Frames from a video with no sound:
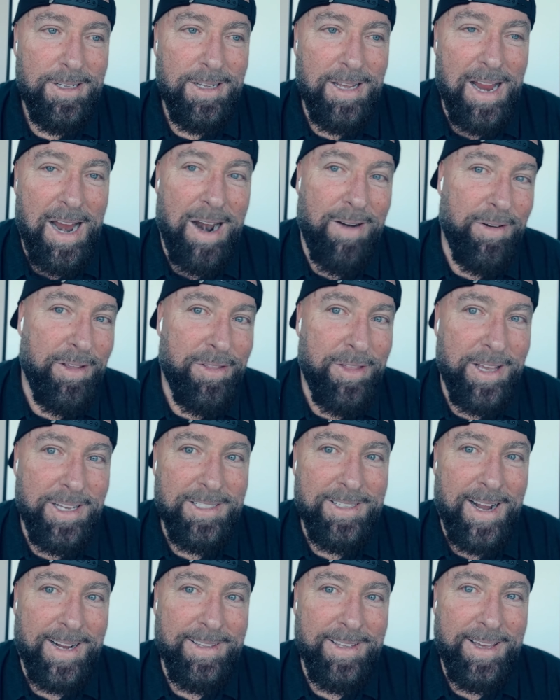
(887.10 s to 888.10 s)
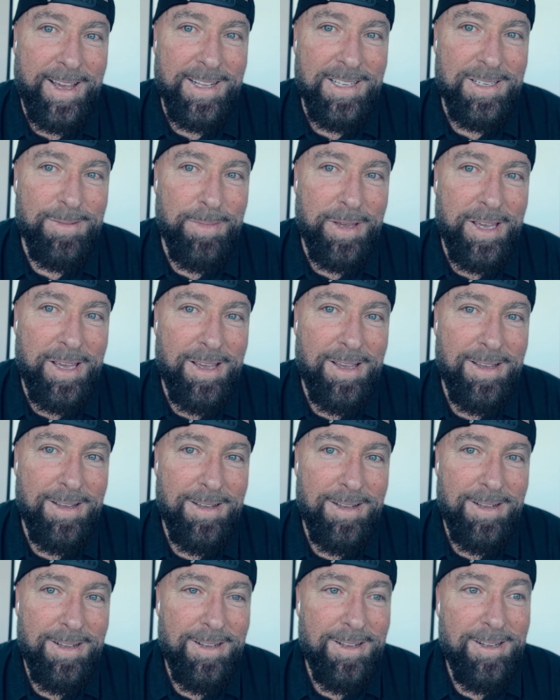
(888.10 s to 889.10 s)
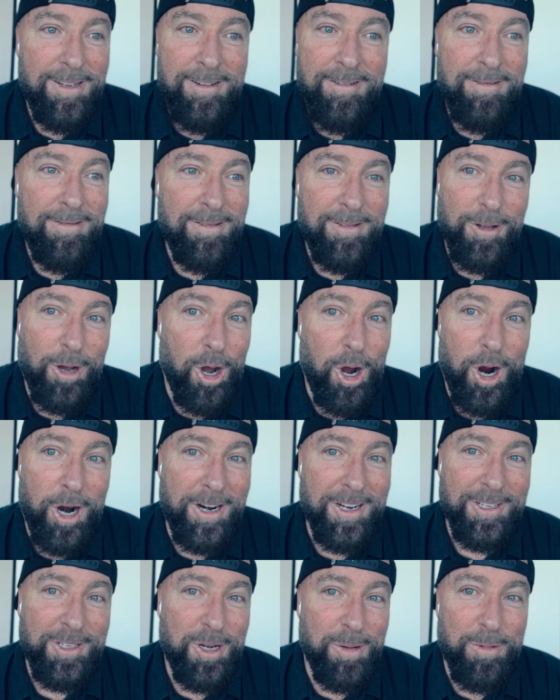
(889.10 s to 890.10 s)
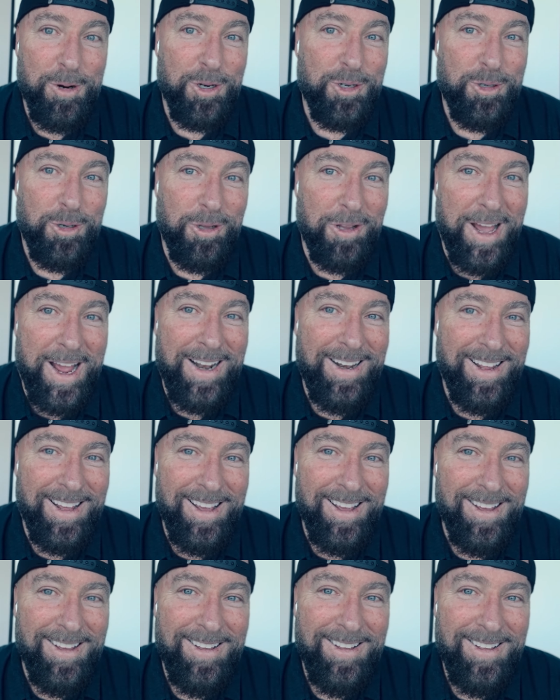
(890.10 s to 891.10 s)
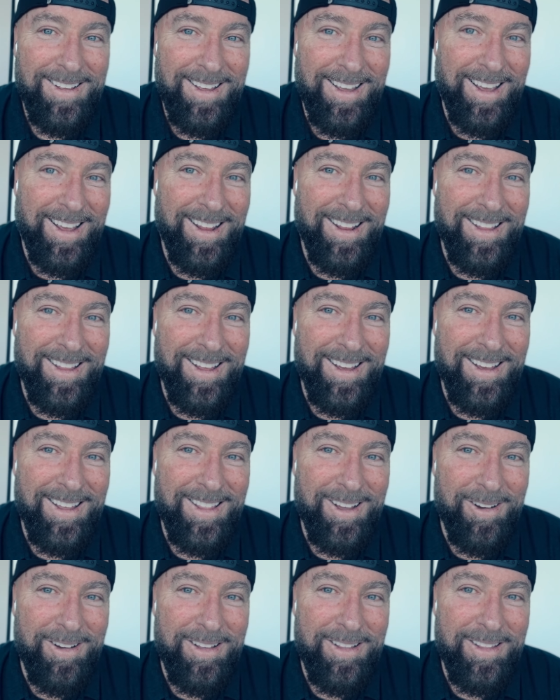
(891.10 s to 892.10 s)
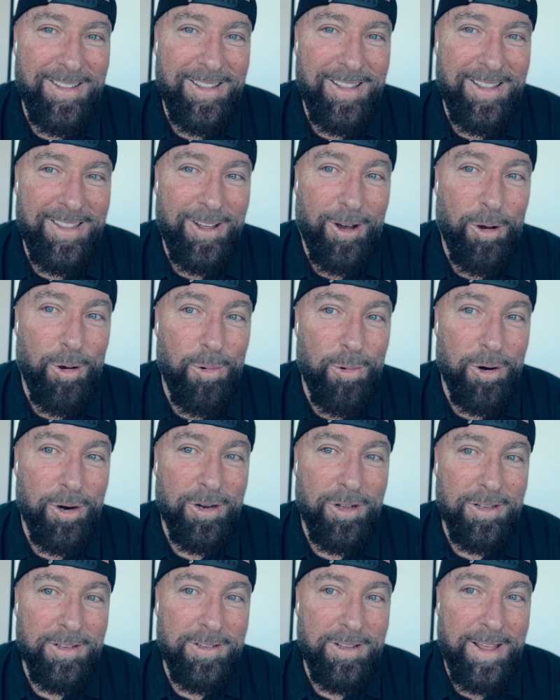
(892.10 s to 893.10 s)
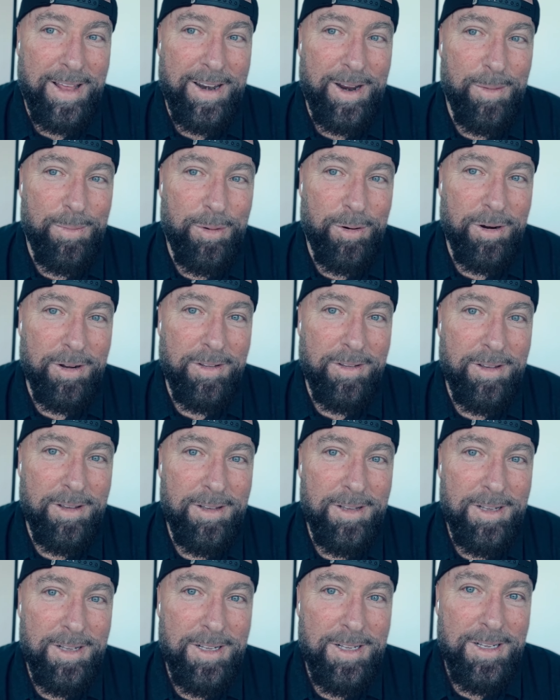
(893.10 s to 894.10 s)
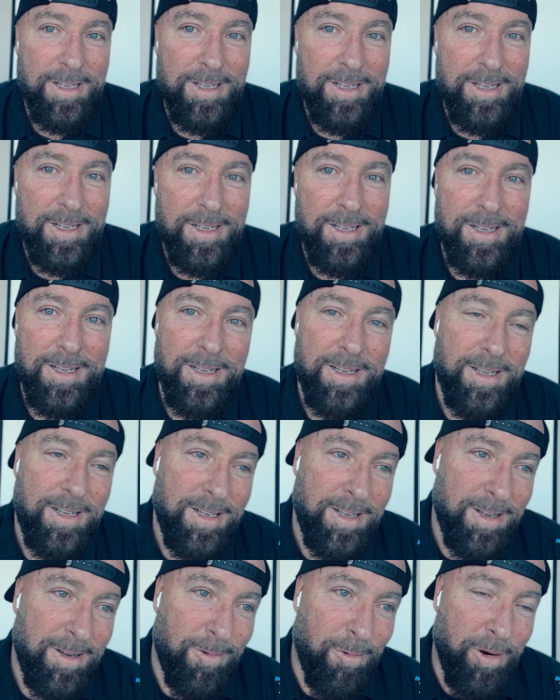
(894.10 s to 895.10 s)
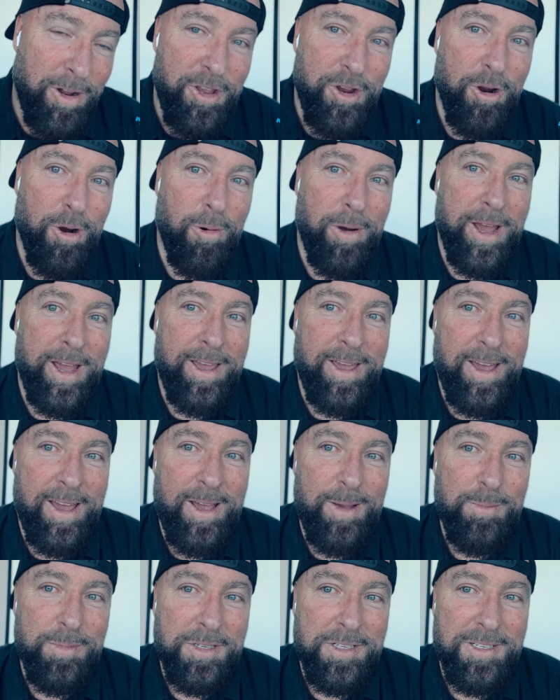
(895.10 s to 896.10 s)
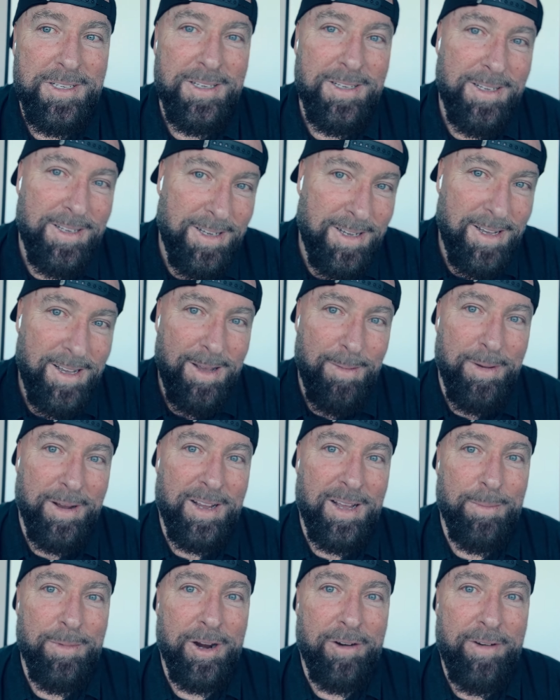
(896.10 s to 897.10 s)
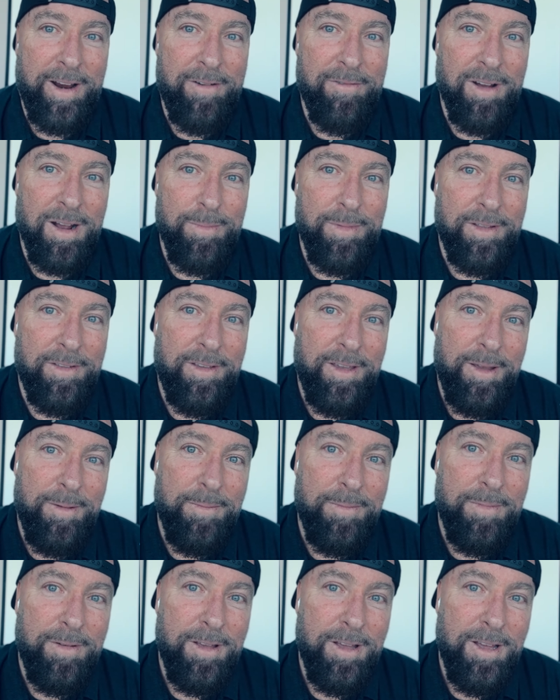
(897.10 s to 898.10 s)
Everything stacked against me. The hardest commercial landing in the, the, in the whole world to that airport. Win your away games, become a great rugby team.